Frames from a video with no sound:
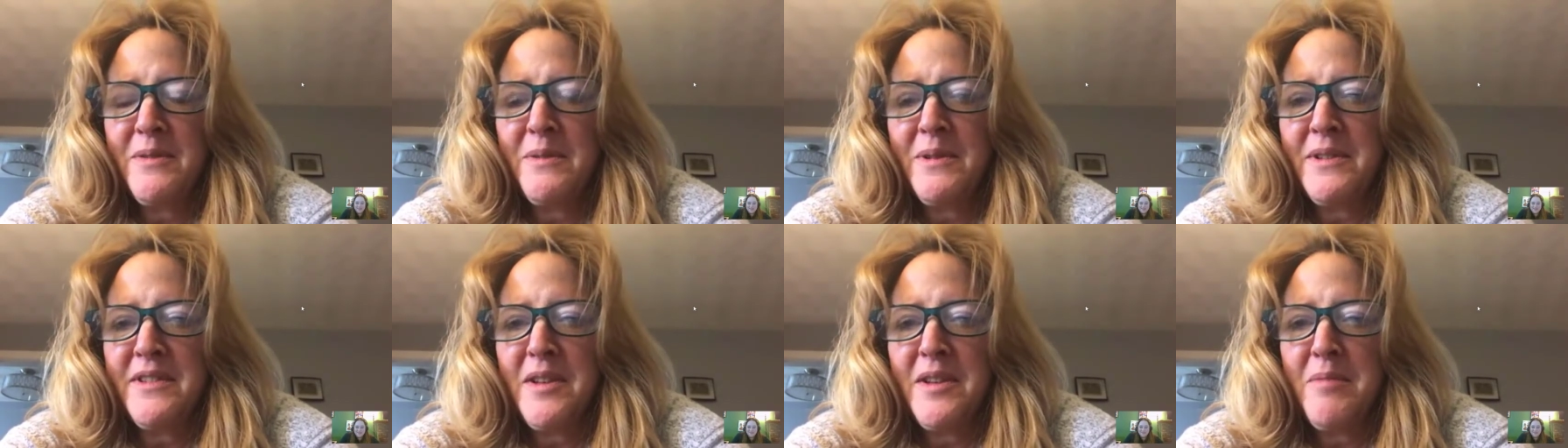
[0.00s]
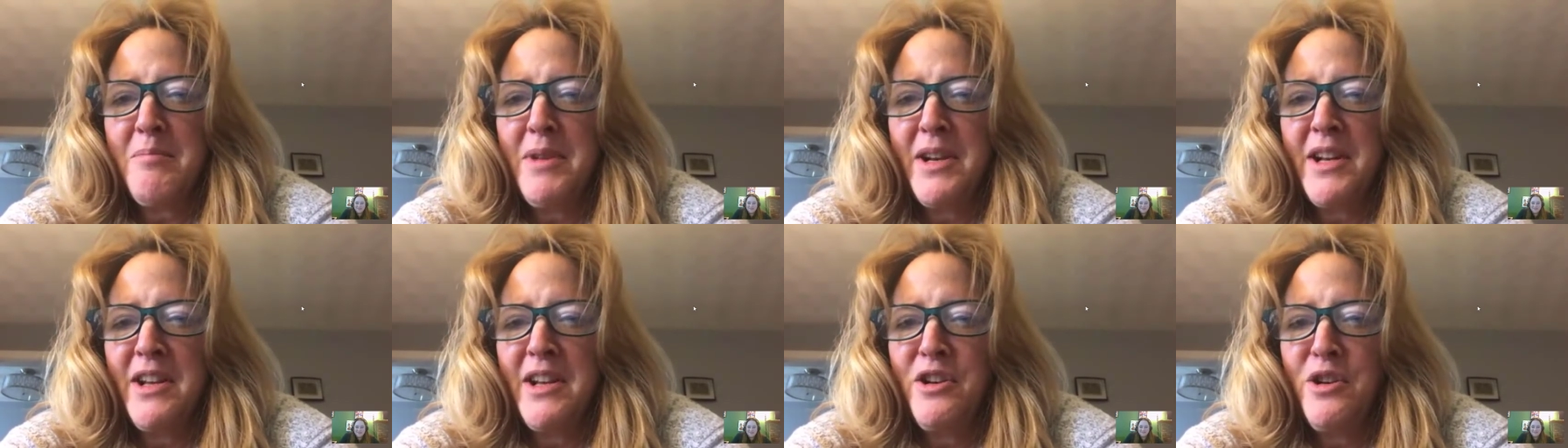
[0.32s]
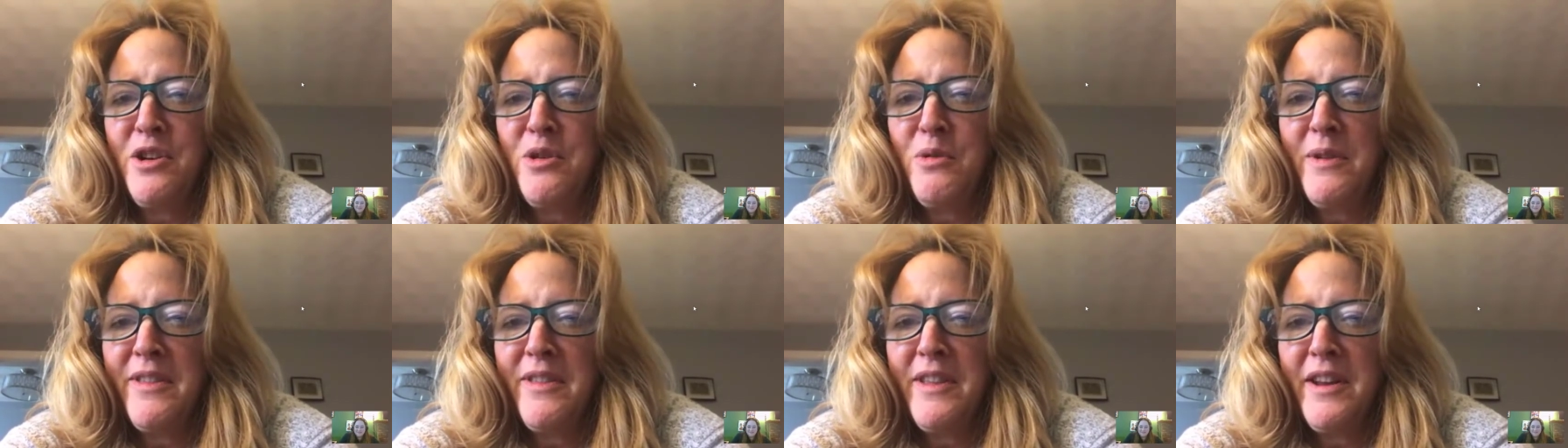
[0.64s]
it was somebody
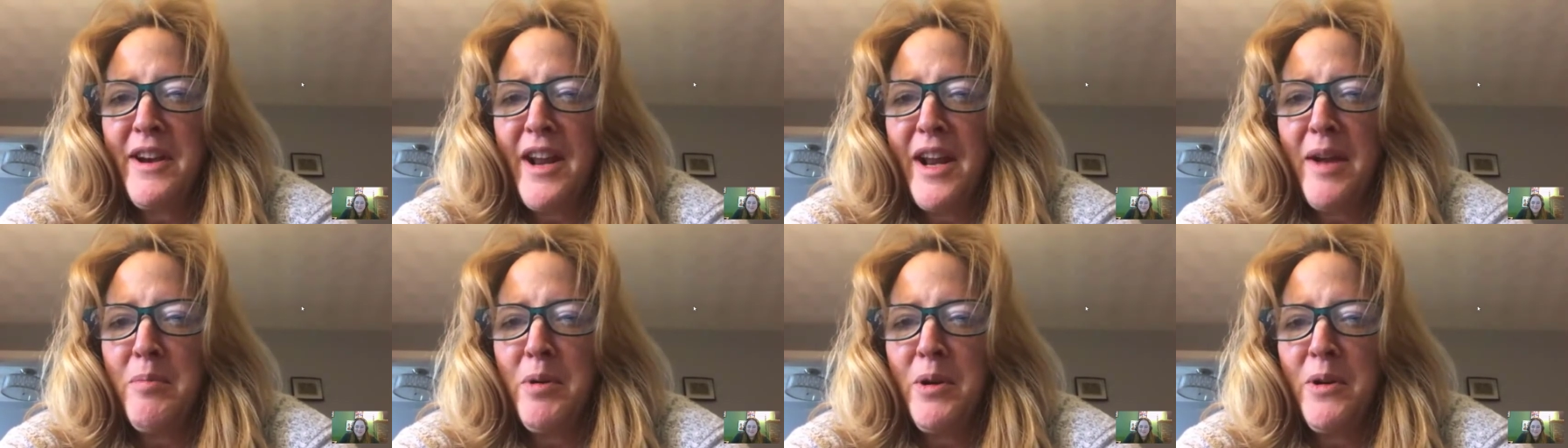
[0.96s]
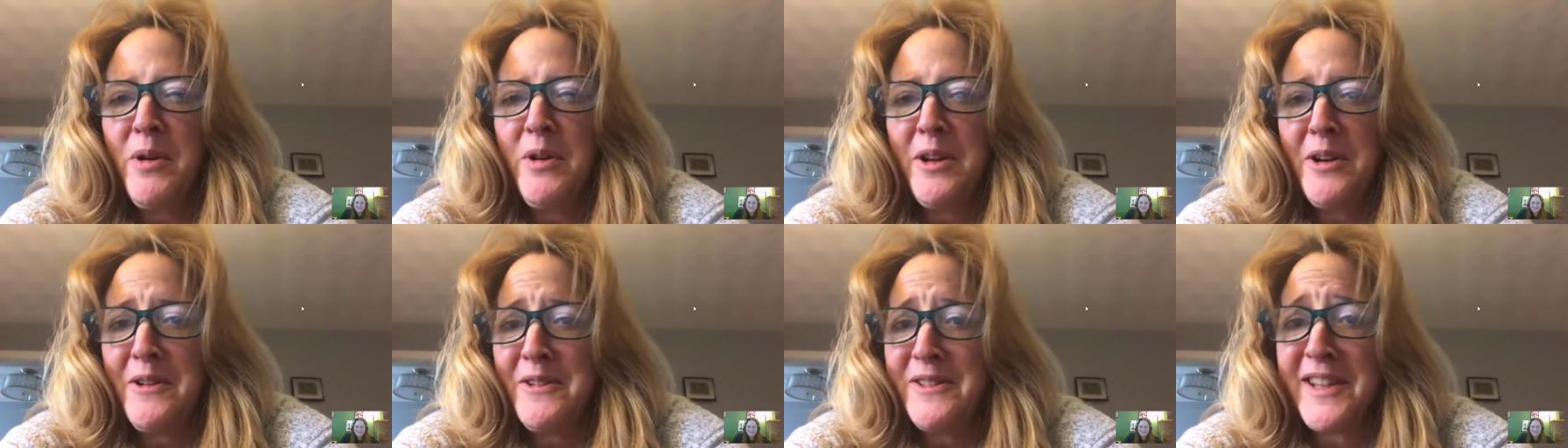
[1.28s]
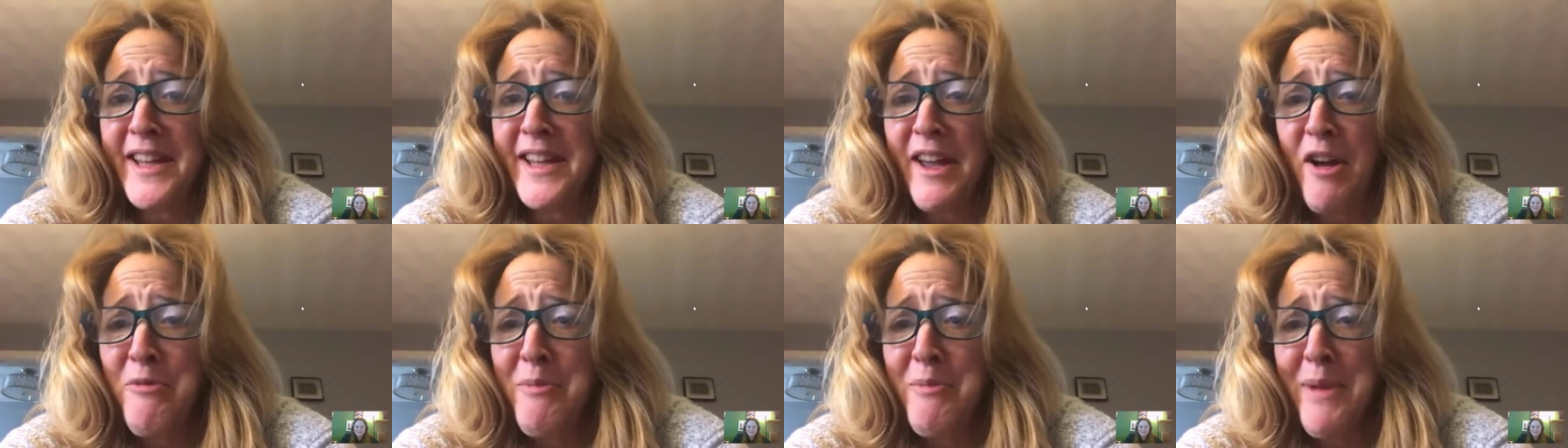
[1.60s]
new in the neighborhood. I was
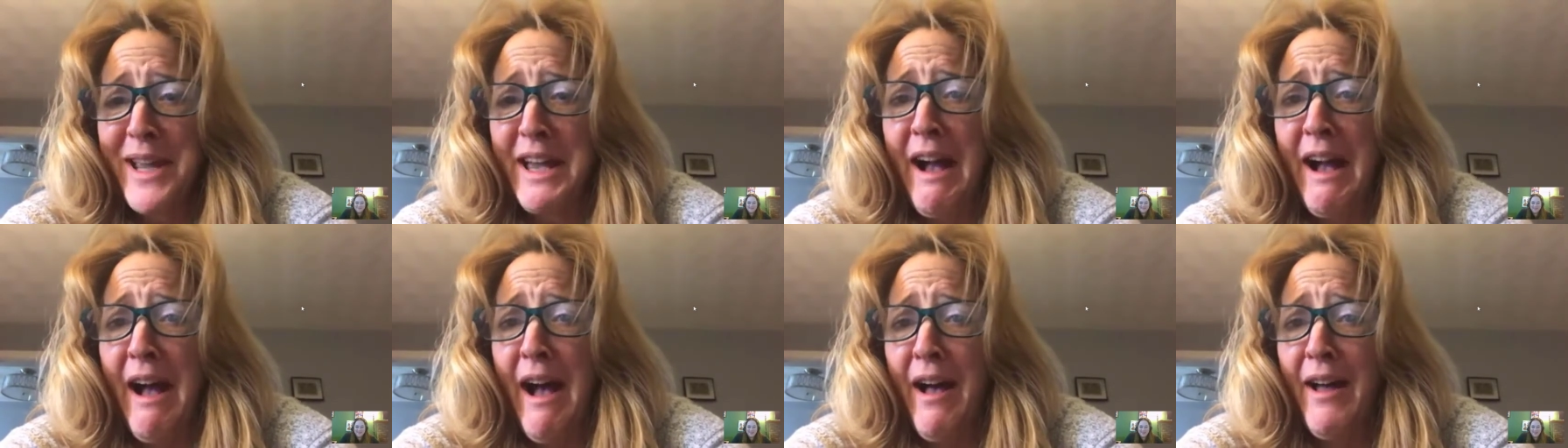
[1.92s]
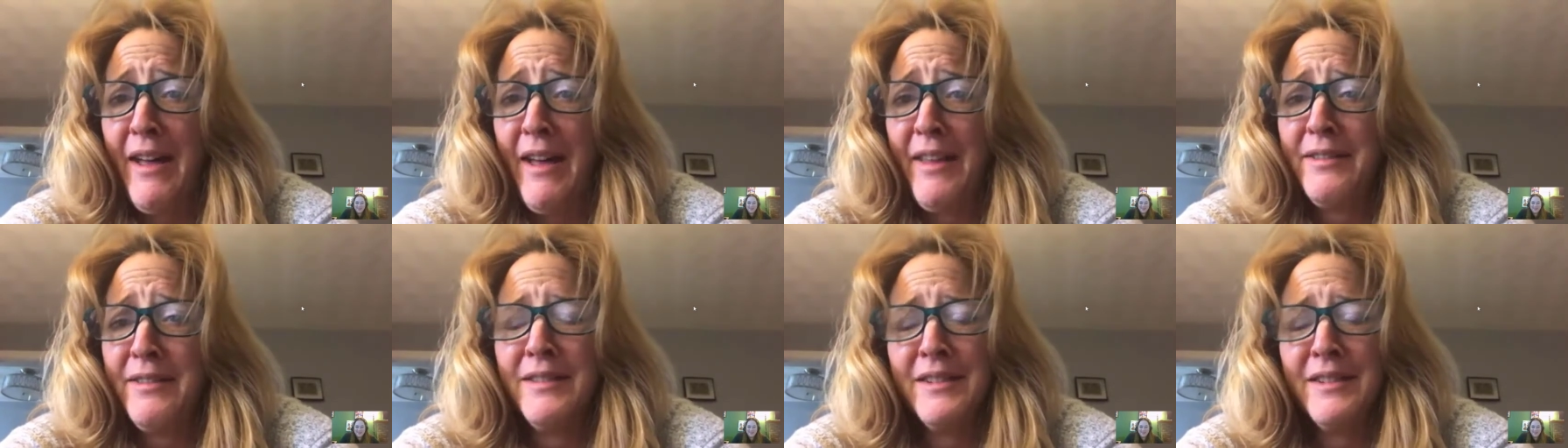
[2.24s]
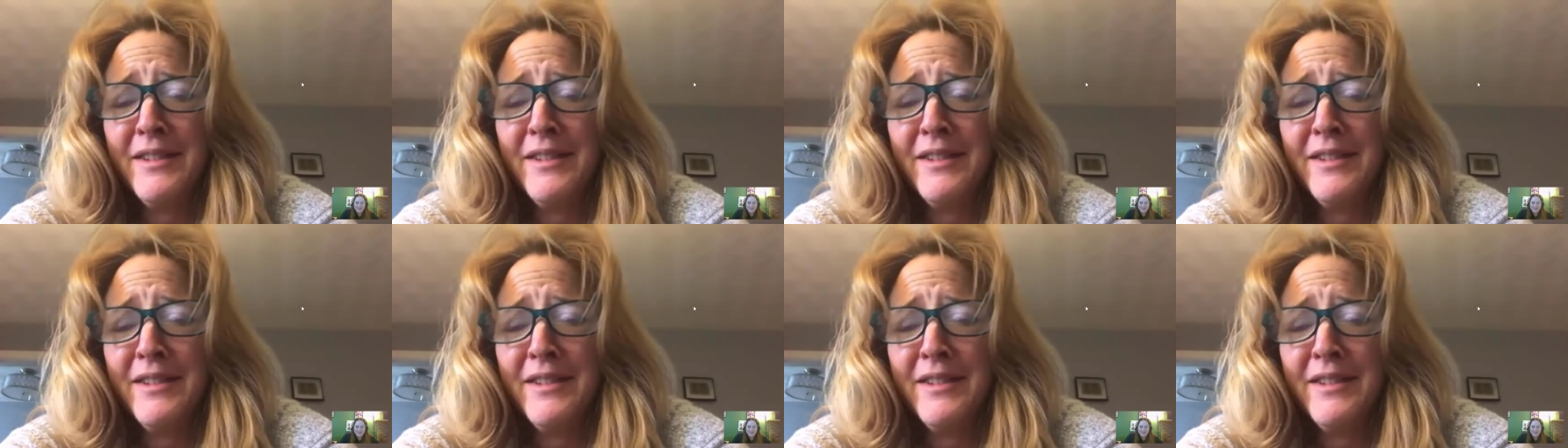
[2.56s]
like, oh my God,